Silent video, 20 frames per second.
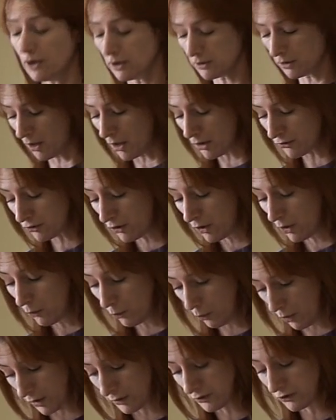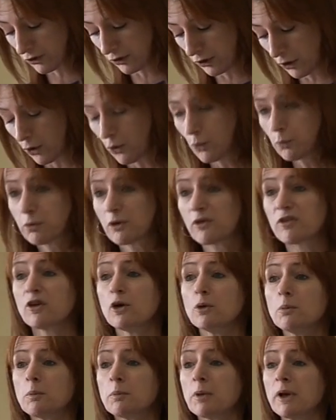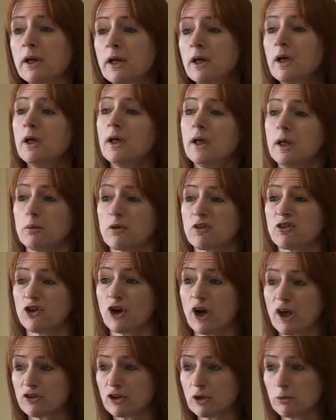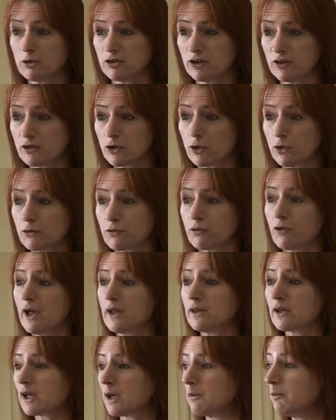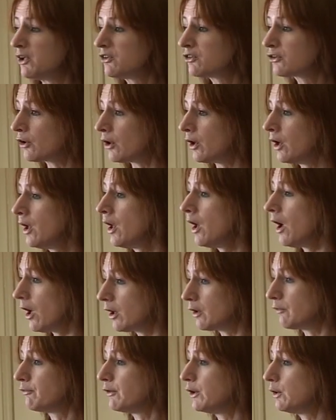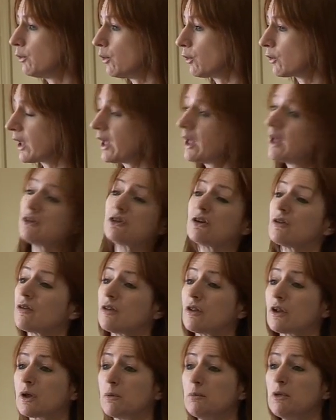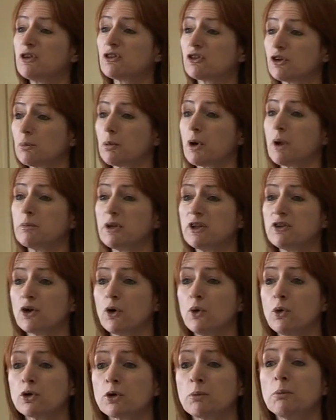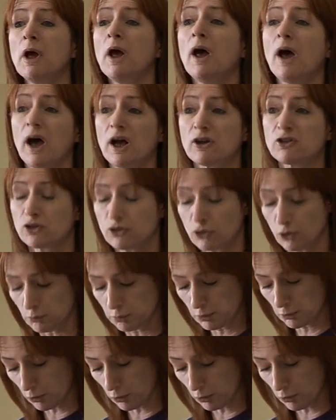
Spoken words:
did not want to know. Presumably he was chatting with his good friend the Commissioner on a few occasions, and the Commissioner probably told him, Asher, don't